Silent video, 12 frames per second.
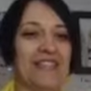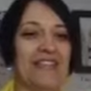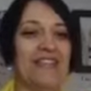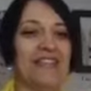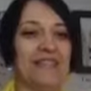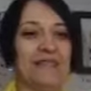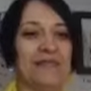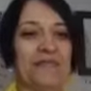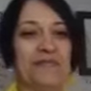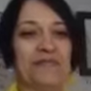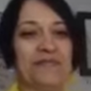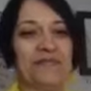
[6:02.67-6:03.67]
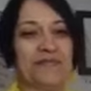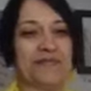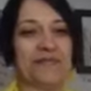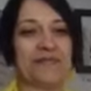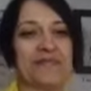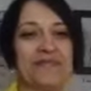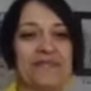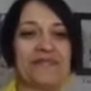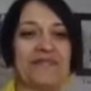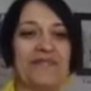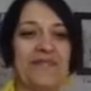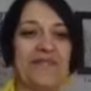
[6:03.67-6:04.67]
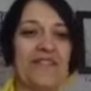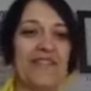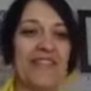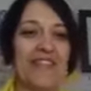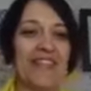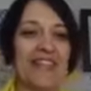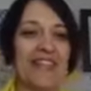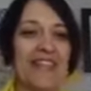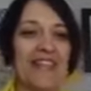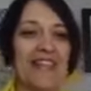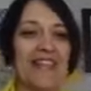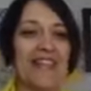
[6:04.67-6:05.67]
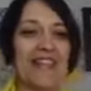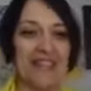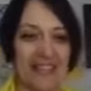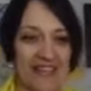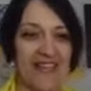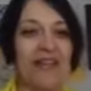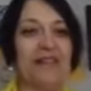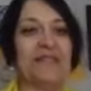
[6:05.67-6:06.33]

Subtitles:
(not speaking)